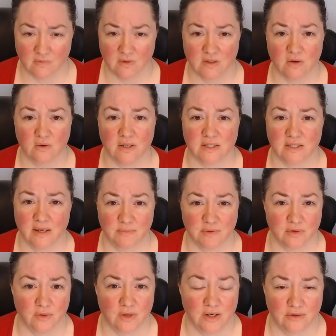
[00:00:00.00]
don't accept
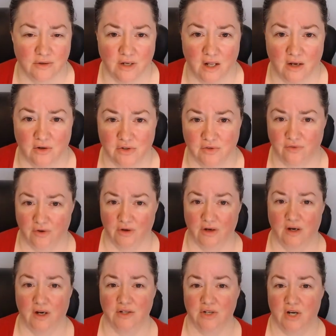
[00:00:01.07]
$300 for
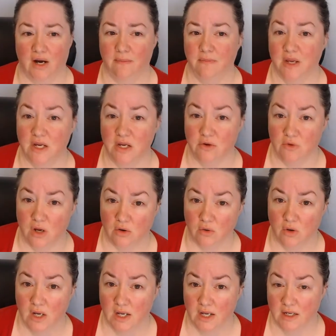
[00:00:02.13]
a job that you
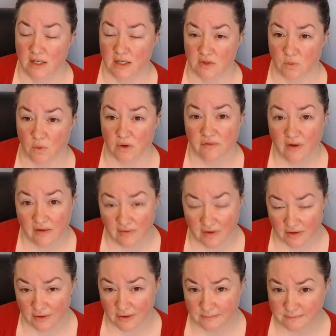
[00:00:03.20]
know is worth
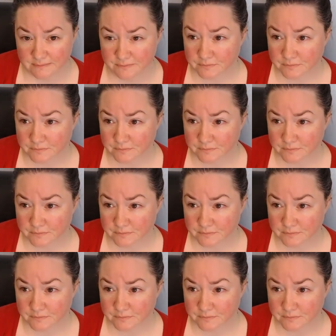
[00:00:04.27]
500.